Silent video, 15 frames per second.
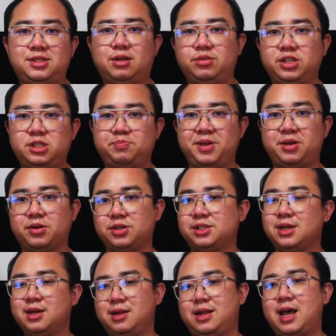sounding
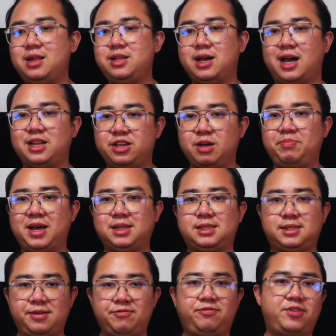speakers than the IdeaPad
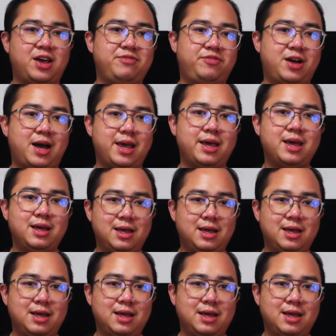Slim 5i